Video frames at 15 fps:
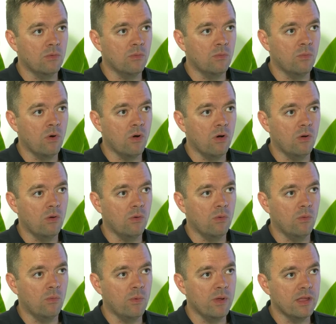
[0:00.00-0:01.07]
what
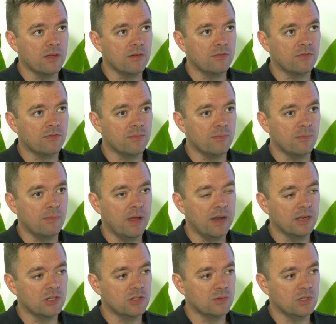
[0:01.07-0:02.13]
we have
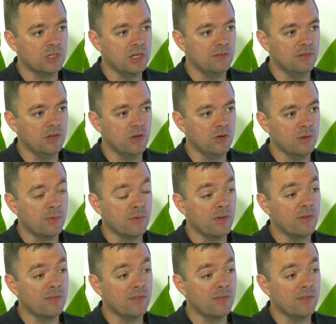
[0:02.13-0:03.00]
managed to achieve in Uniper,